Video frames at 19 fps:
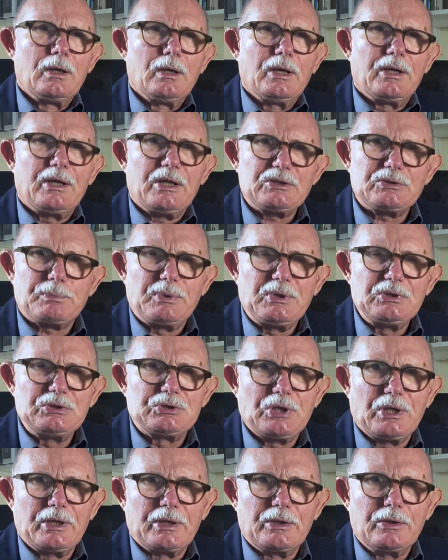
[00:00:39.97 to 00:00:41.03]
At SP
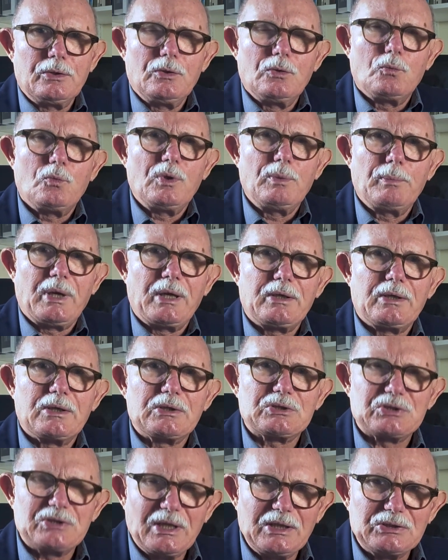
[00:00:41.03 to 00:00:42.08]
Jain, we make
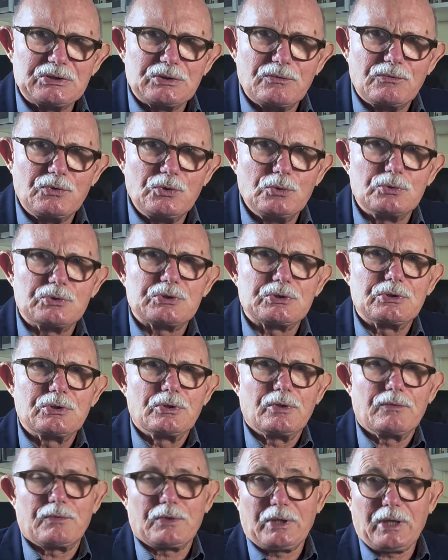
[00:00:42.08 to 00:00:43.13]
extensive use
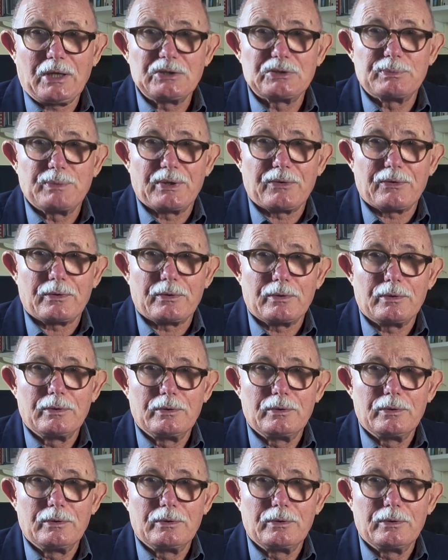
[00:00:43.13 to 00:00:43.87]
of the case method.